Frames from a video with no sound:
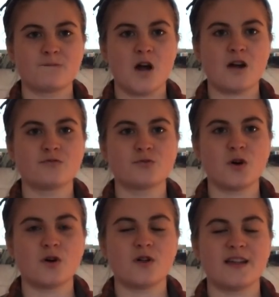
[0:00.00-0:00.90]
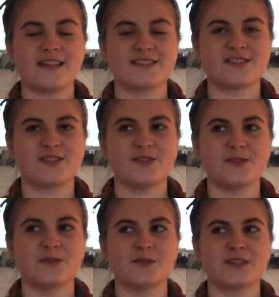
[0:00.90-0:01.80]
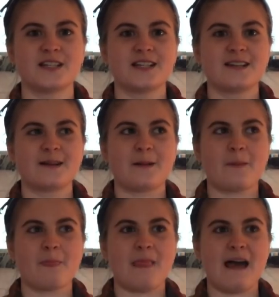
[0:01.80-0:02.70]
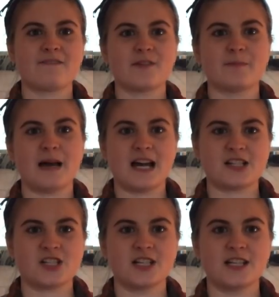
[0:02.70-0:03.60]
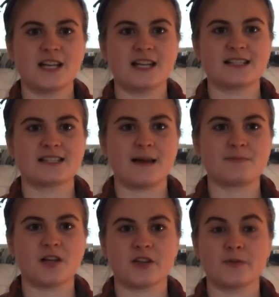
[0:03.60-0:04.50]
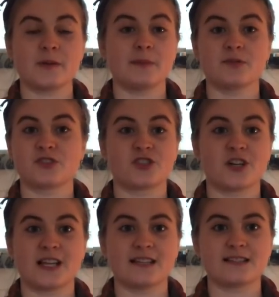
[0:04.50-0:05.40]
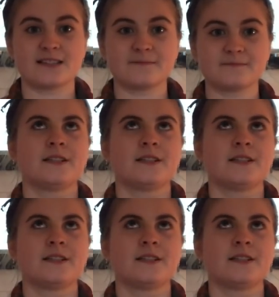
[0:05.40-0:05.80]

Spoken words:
Our role is to have compassion and accept other people's journeys.